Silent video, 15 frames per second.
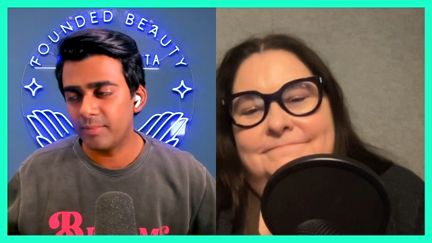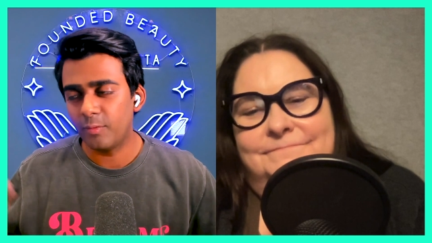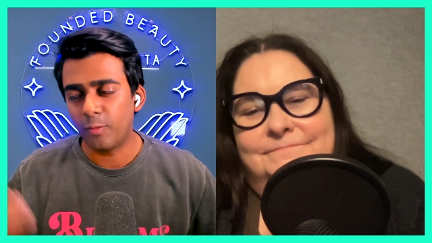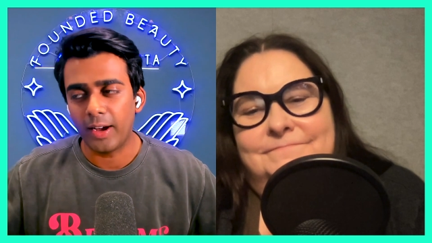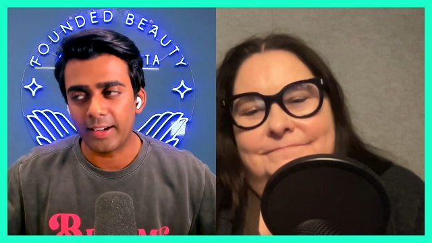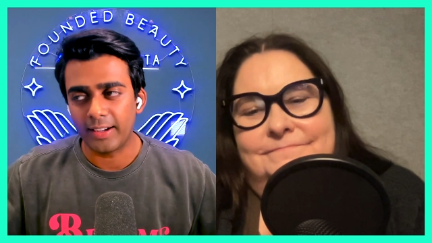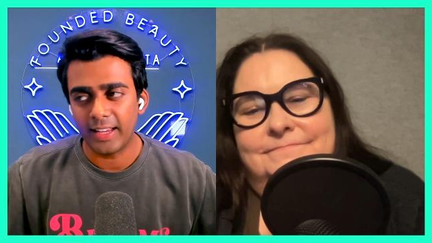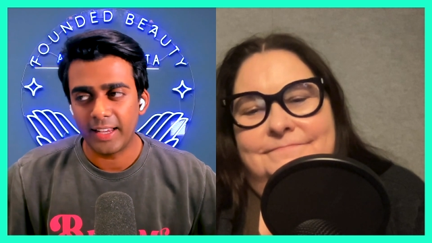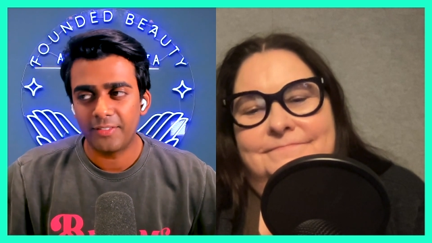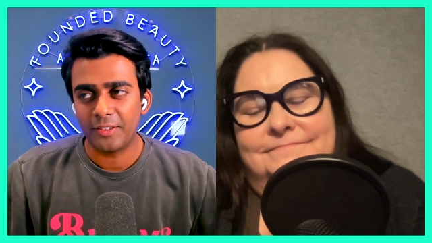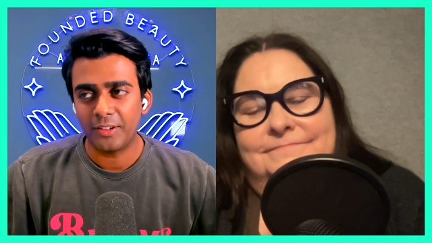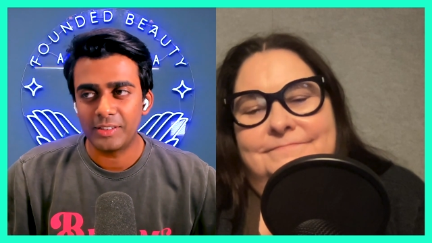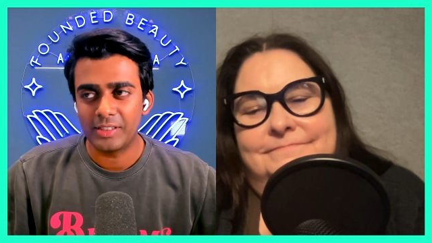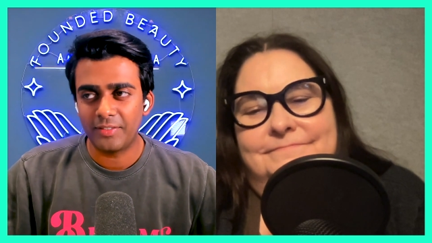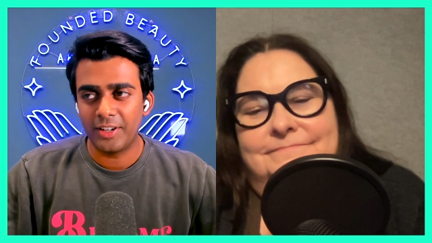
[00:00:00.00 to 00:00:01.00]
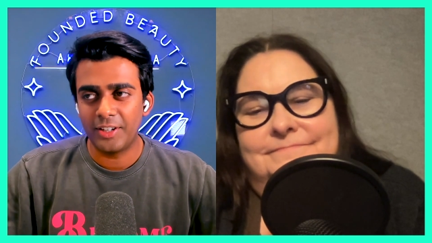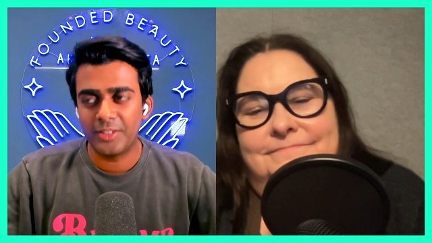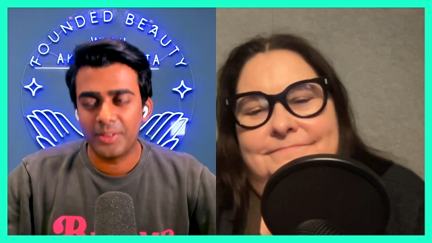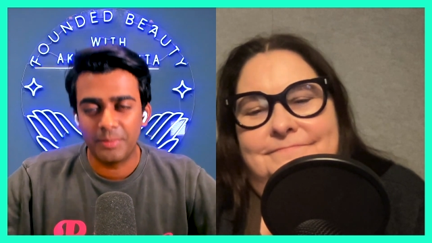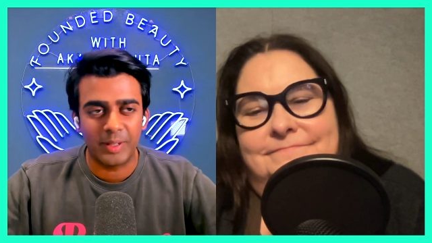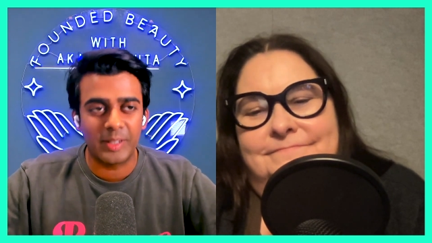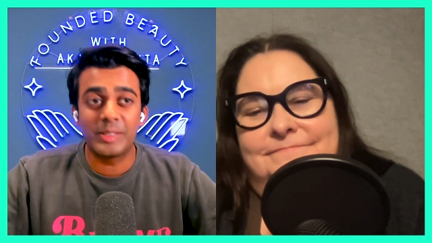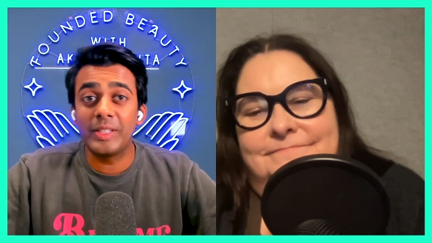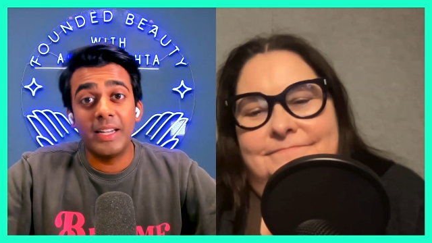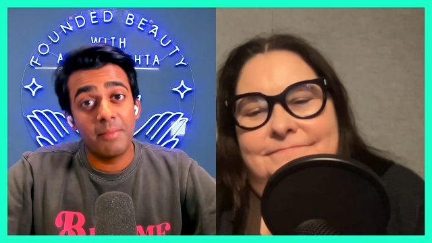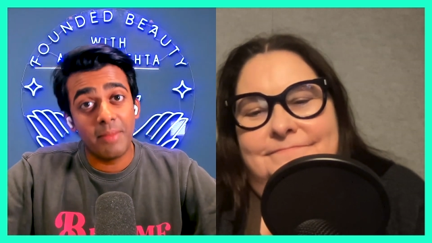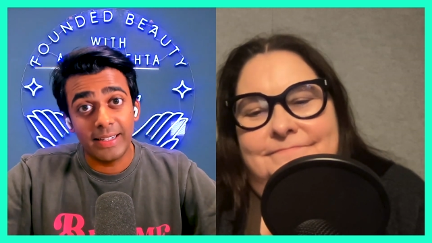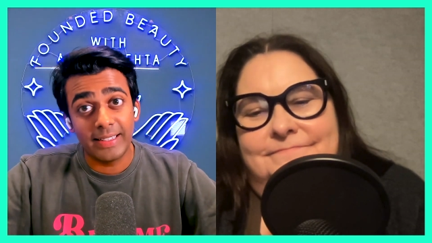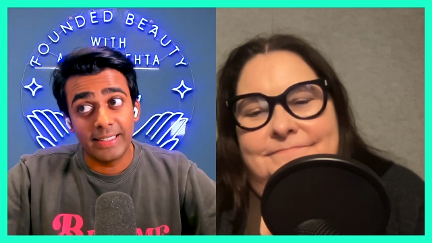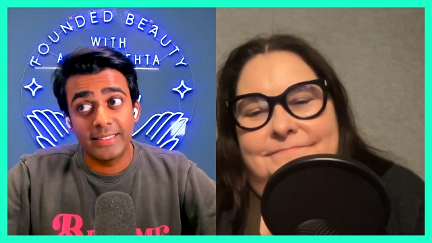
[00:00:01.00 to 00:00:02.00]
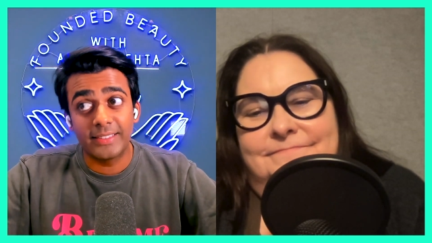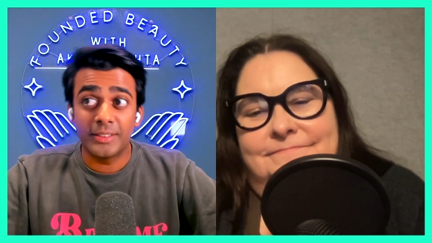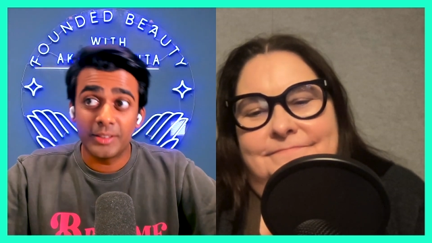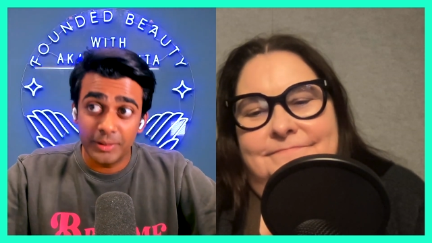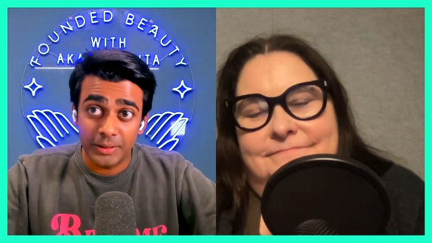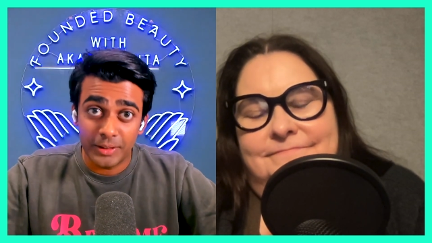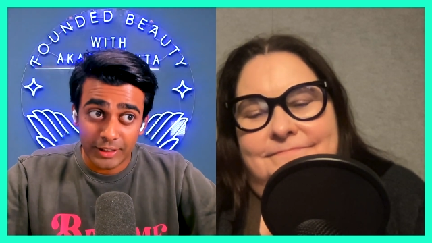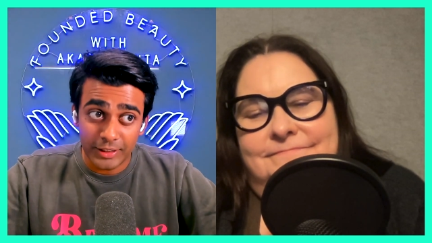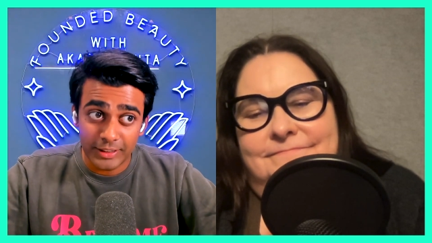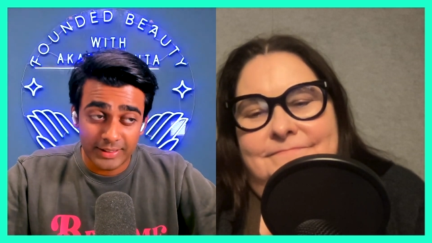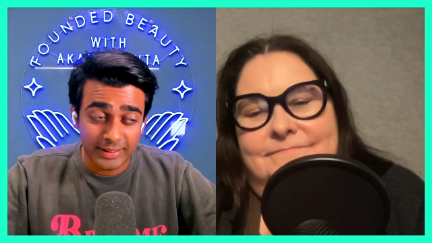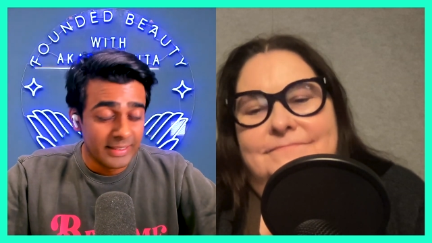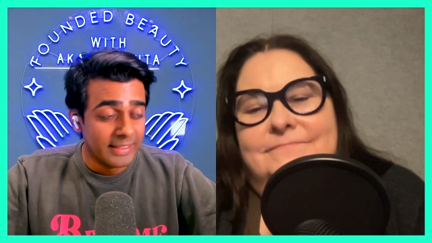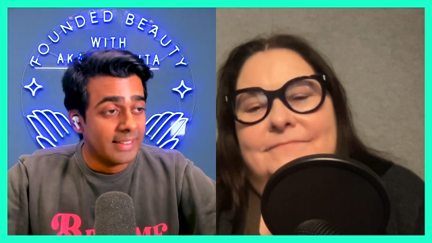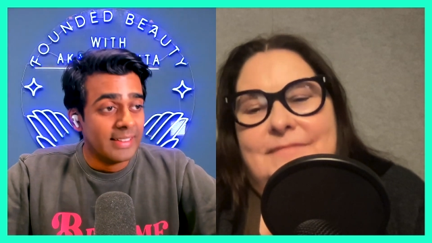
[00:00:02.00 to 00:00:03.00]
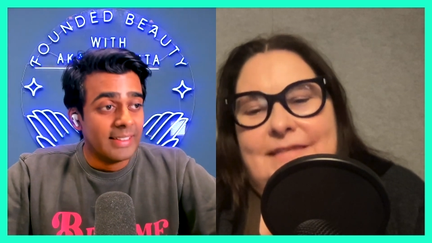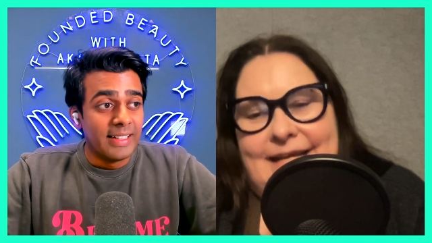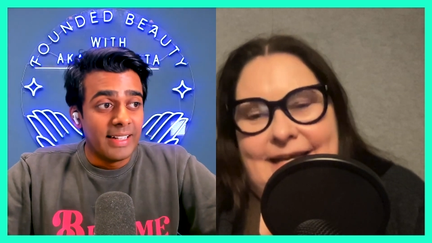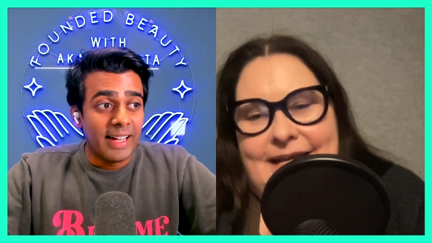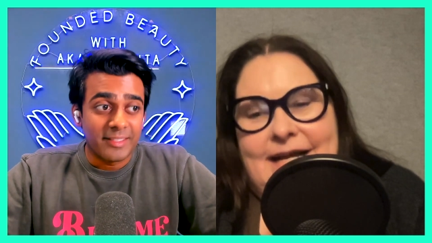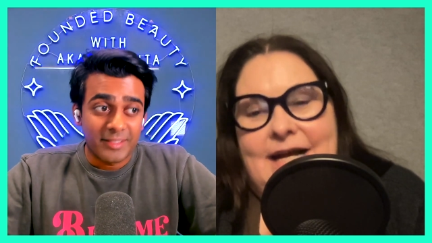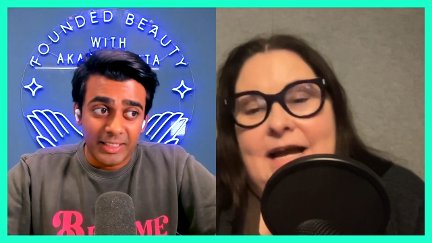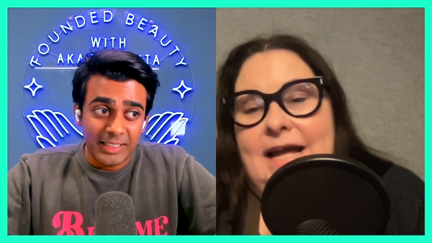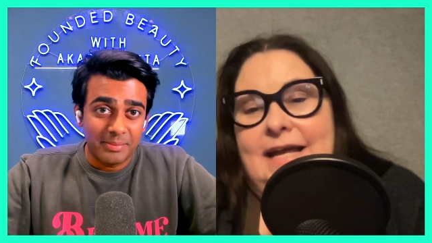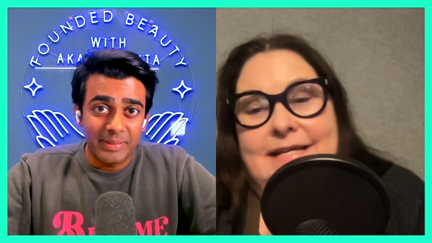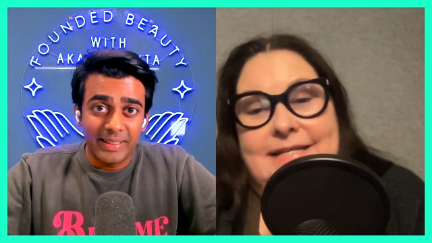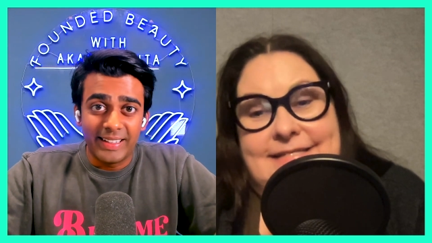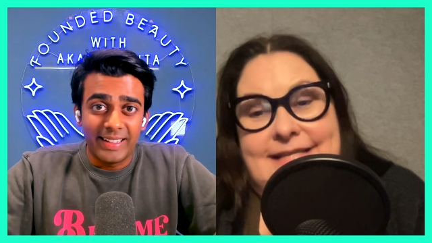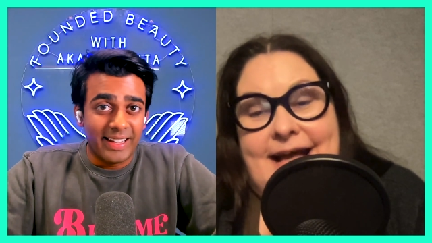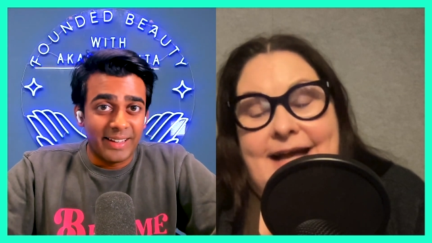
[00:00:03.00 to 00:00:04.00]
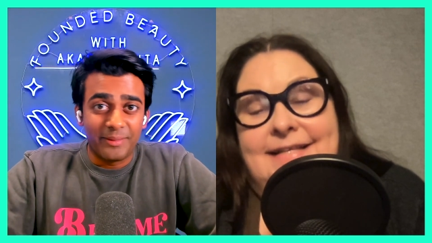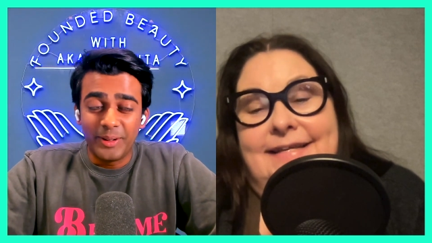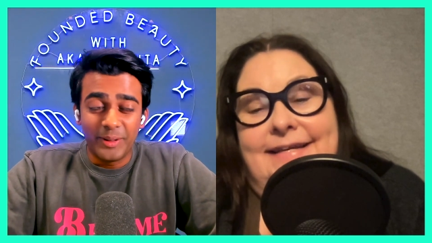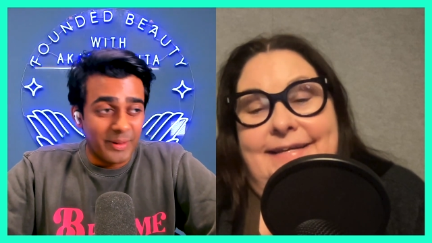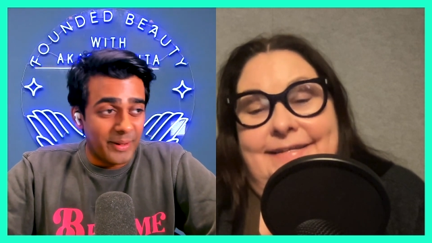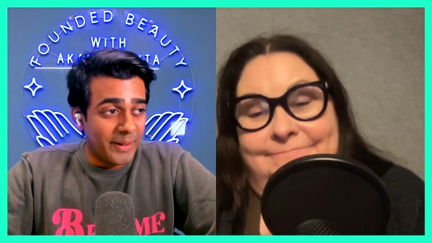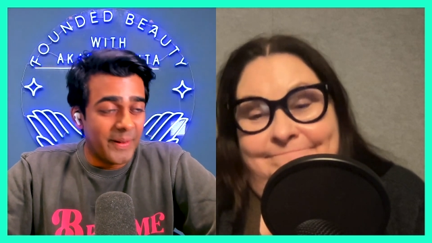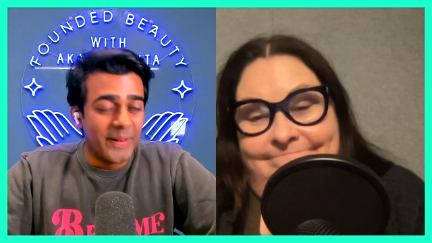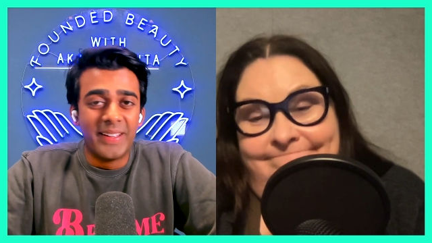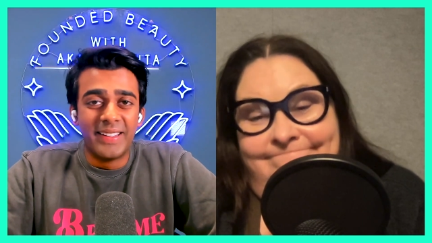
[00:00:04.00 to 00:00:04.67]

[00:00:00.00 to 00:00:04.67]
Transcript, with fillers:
Speaker 1: wildlife conservation because you need money to do good. Trust me, exactly. like we all know.